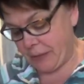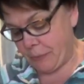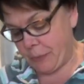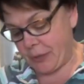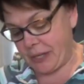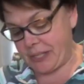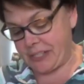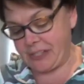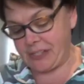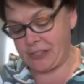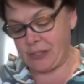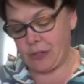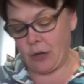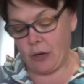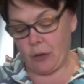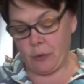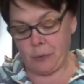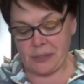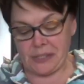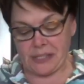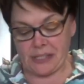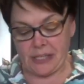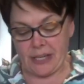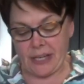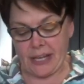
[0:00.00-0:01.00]
breasts, you're always
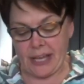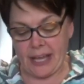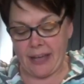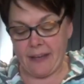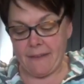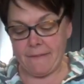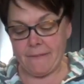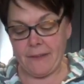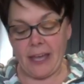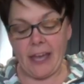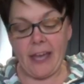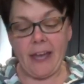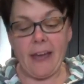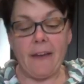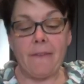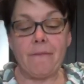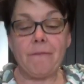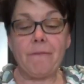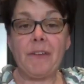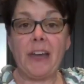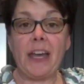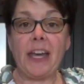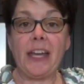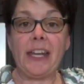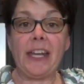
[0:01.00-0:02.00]
gonna have a
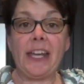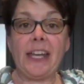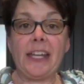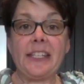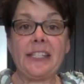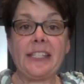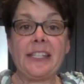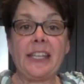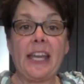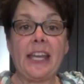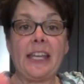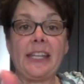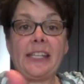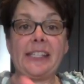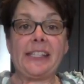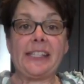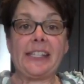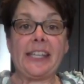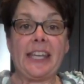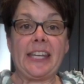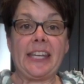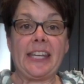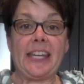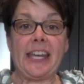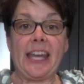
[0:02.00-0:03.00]
fat end and a
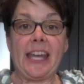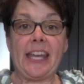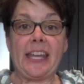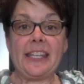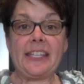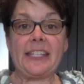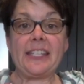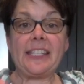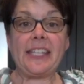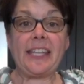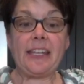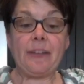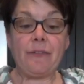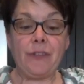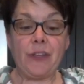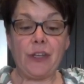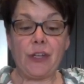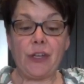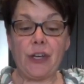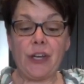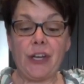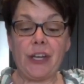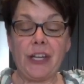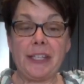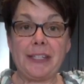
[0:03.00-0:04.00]
skinny end, and if you
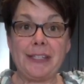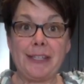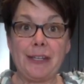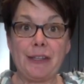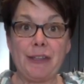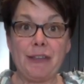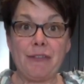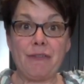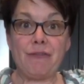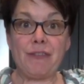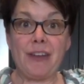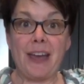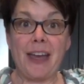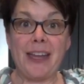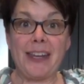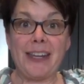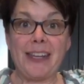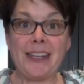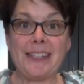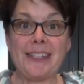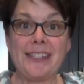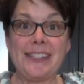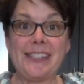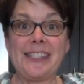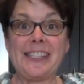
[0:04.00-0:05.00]
cook it till the fat
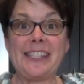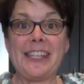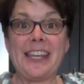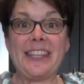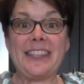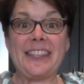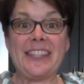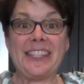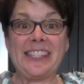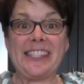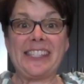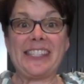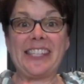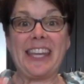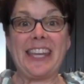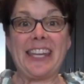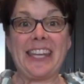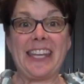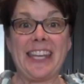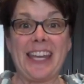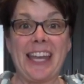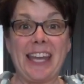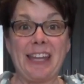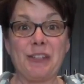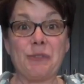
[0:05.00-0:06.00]
end is done, the
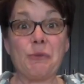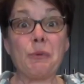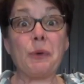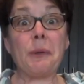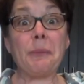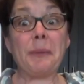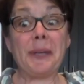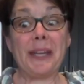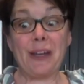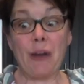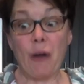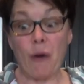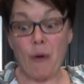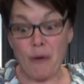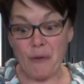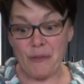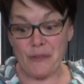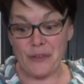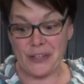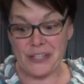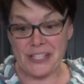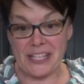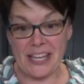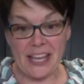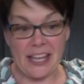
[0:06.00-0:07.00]
skinny end will be
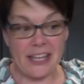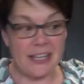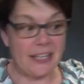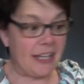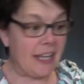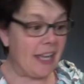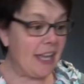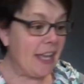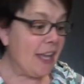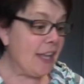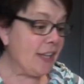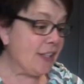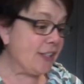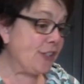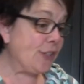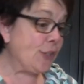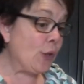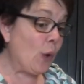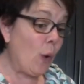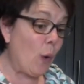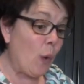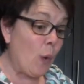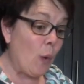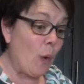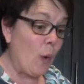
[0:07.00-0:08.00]
overdone.
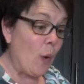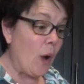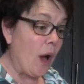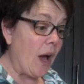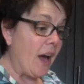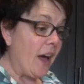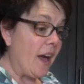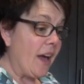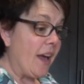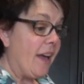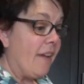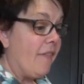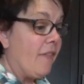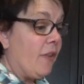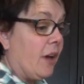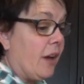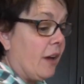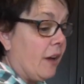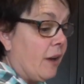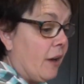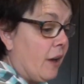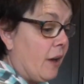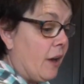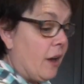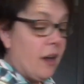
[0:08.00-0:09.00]
So I have
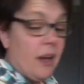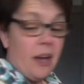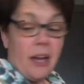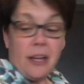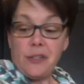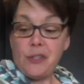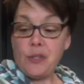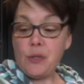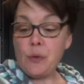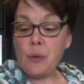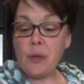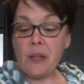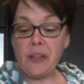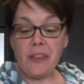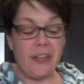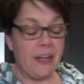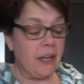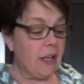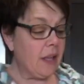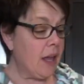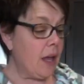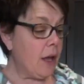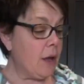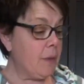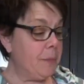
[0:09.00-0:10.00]
a tool that'll
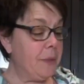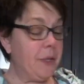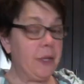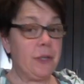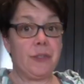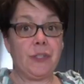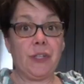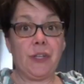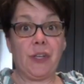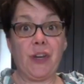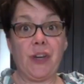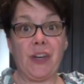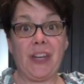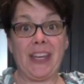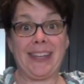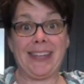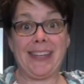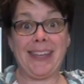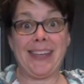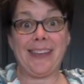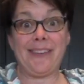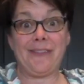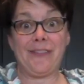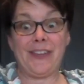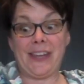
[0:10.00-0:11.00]
help you to cook it
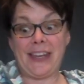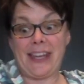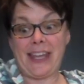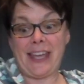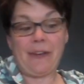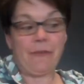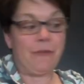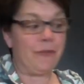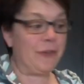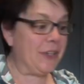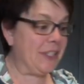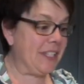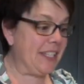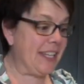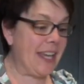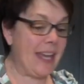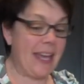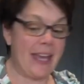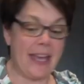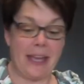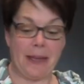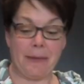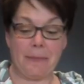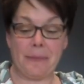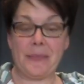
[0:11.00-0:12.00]
even every
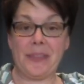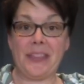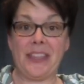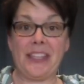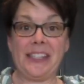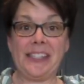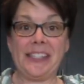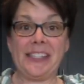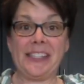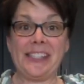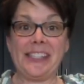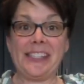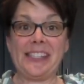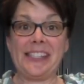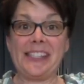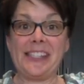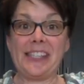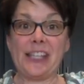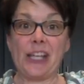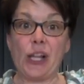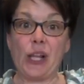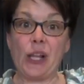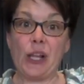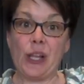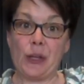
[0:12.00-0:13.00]
time. This is the
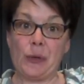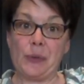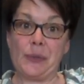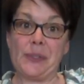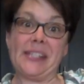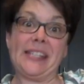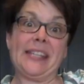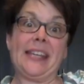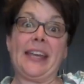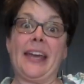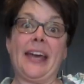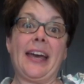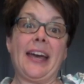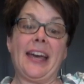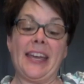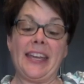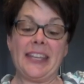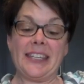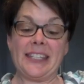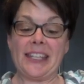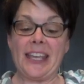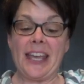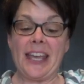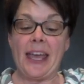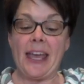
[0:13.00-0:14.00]
closing cut,
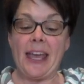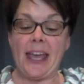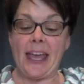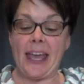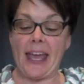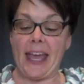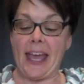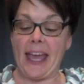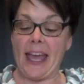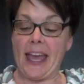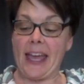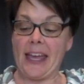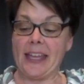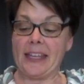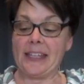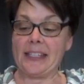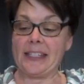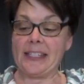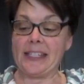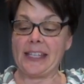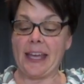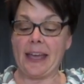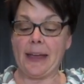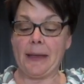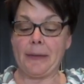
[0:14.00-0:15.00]
and
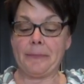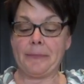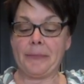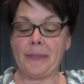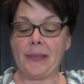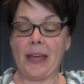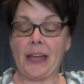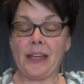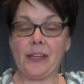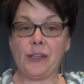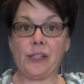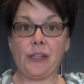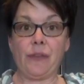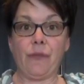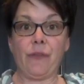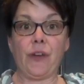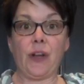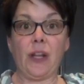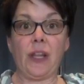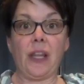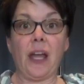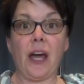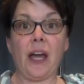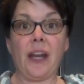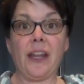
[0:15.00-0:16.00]
I use it for a
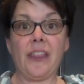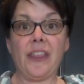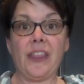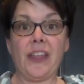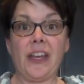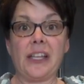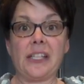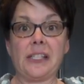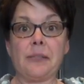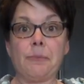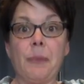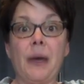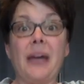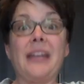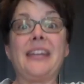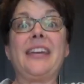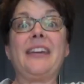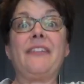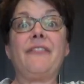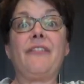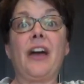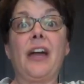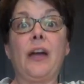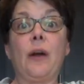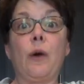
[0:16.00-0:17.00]
lot of things, but if
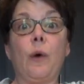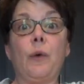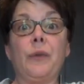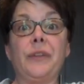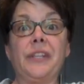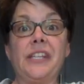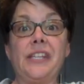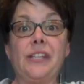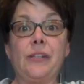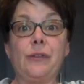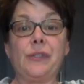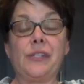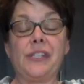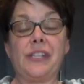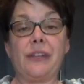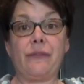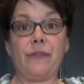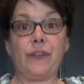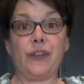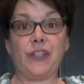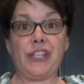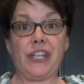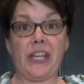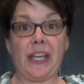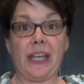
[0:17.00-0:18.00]
I only used it for
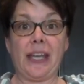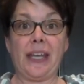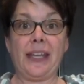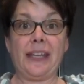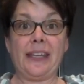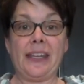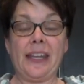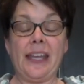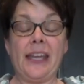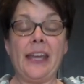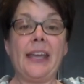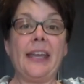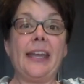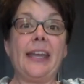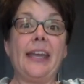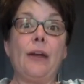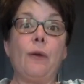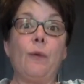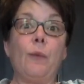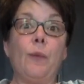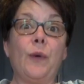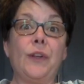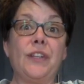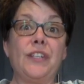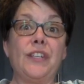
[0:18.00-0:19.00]
chicken,
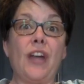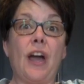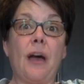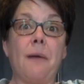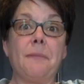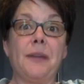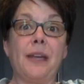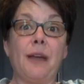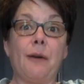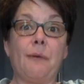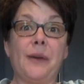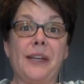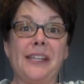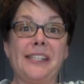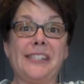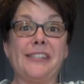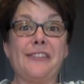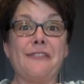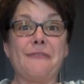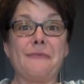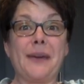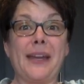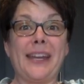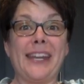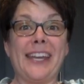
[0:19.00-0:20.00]
it would not be a waste of
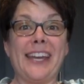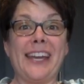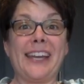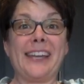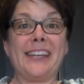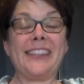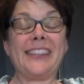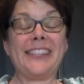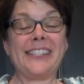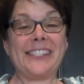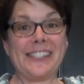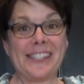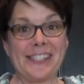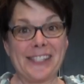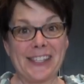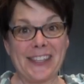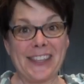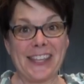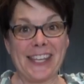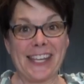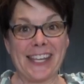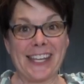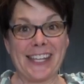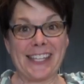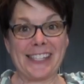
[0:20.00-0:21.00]
money. I still
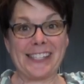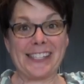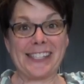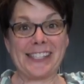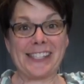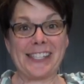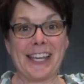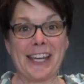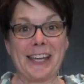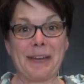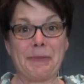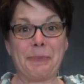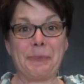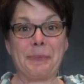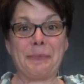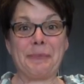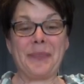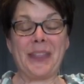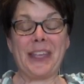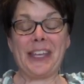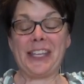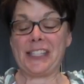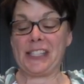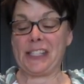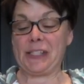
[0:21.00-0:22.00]
think
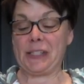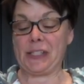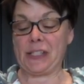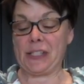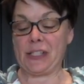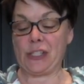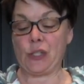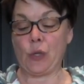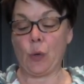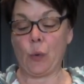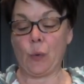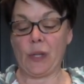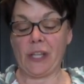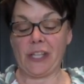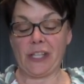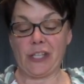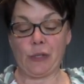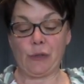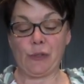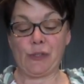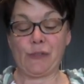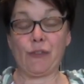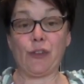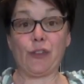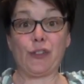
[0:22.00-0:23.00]
it's totally
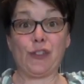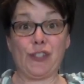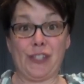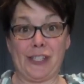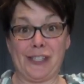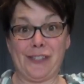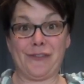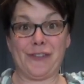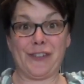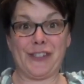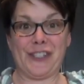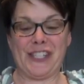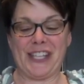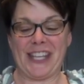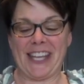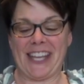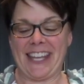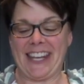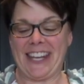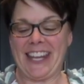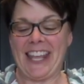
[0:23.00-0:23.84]
useful just for chicken.